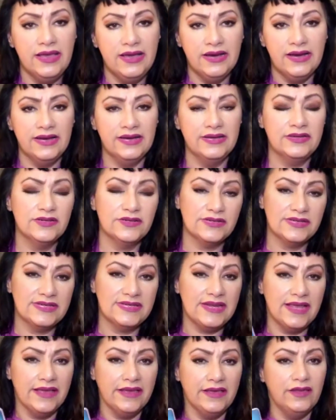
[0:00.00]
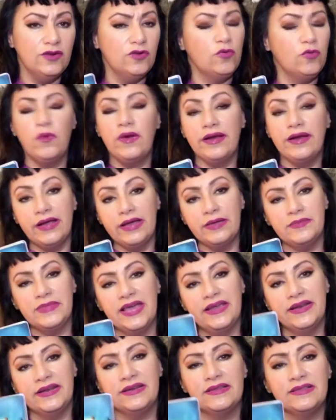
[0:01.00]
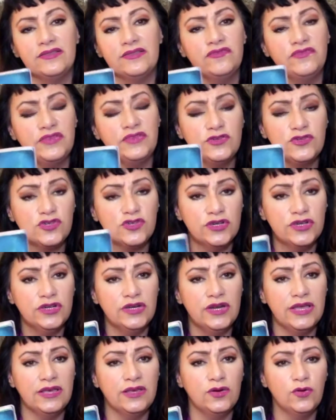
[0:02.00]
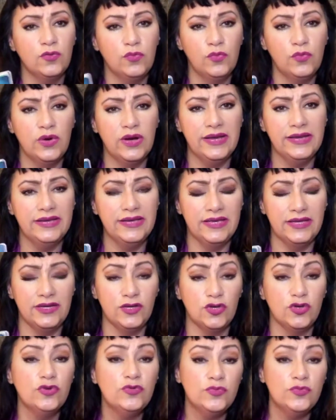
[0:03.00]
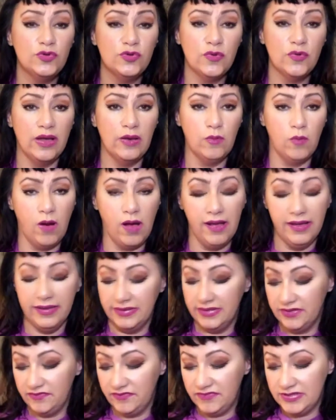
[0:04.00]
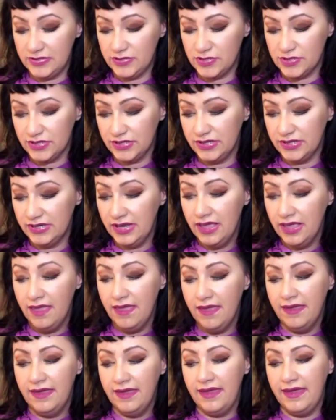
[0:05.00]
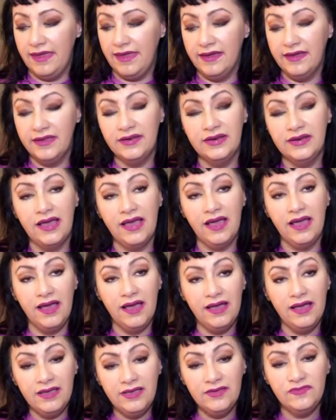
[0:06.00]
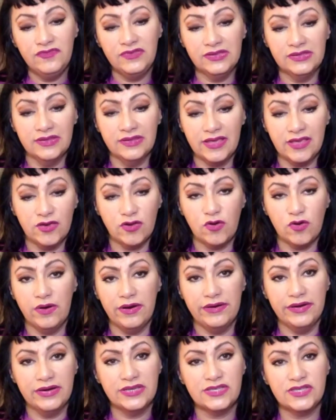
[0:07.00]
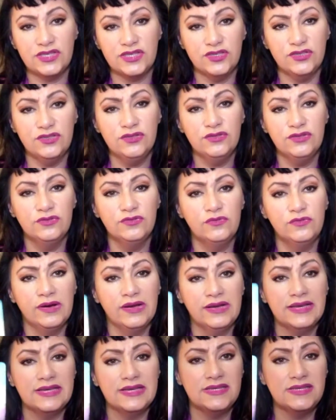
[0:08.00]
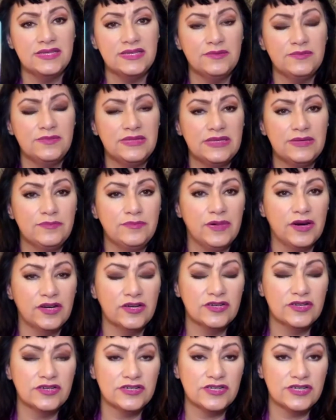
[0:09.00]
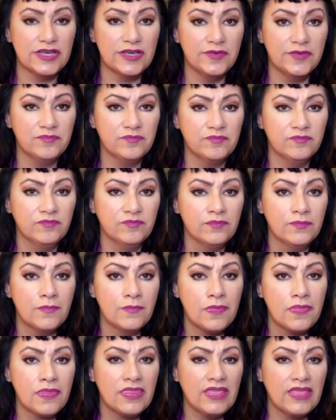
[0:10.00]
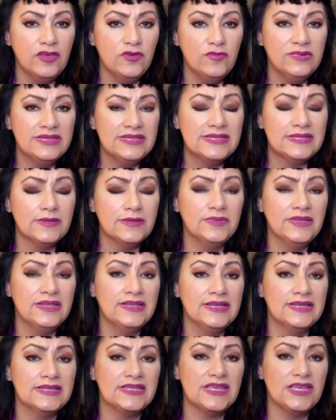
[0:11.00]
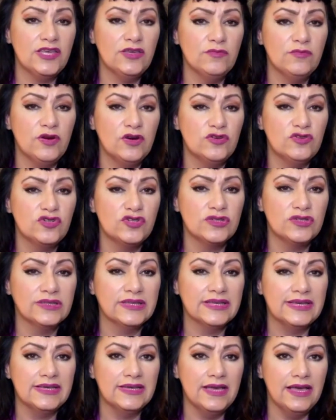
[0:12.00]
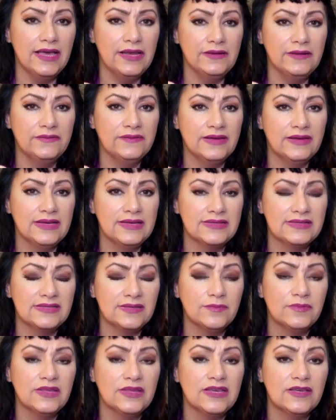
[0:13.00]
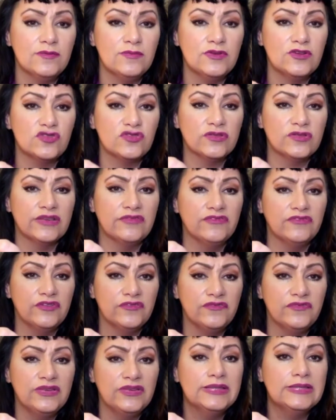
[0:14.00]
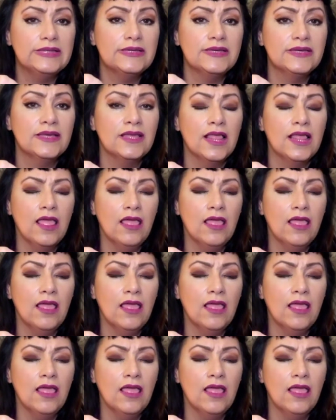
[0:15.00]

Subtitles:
understand where I'm headed in the future, and what and whom do I want in the future. And I feel like, Aquarius, you want a deep, deep partnership. You want something that's emotionally edifying, something emotionally fulfilling.